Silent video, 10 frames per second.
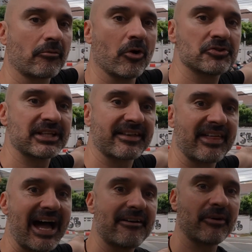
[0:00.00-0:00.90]
roads like
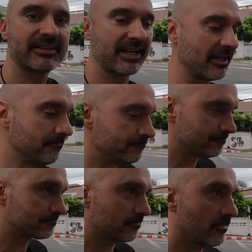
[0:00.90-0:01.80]
that right there,
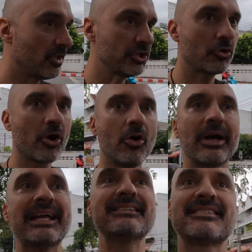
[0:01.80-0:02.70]
you'll go
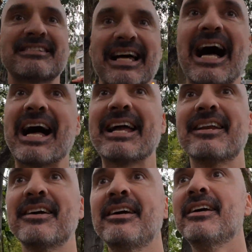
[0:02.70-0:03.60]
inside
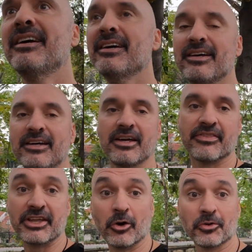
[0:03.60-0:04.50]

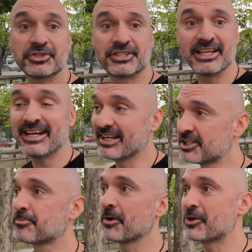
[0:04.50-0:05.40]
the old city and
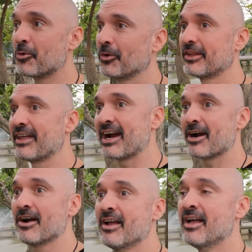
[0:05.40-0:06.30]
it's pretty cool in
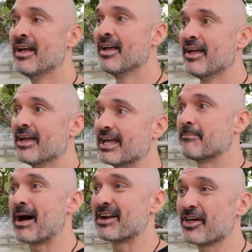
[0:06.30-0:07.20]
there. In
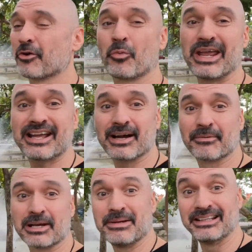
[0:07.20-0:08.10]
about another week, I'm
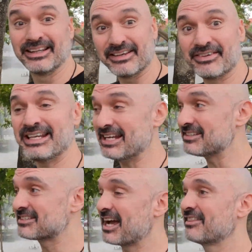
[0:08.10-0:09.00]
gonna be living
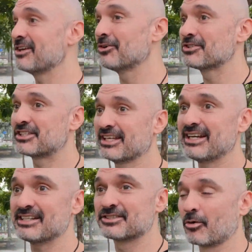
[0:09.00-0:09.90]
inside the old city,
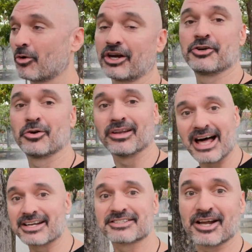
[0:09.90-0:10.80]
so we're gonna do a lot
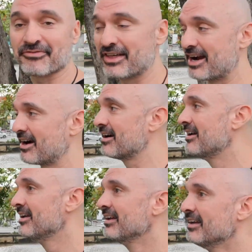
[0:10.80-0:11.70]
of stuff there.
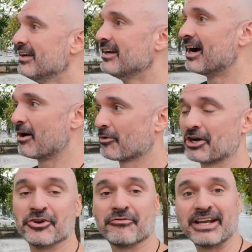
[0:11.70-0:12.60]
We're gonna
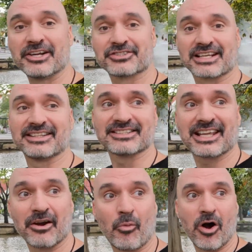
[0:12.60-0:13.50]
do videos like this,
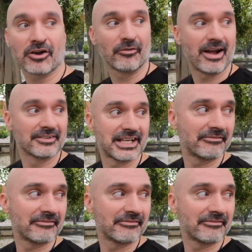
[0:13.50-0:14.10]
kind of walk around type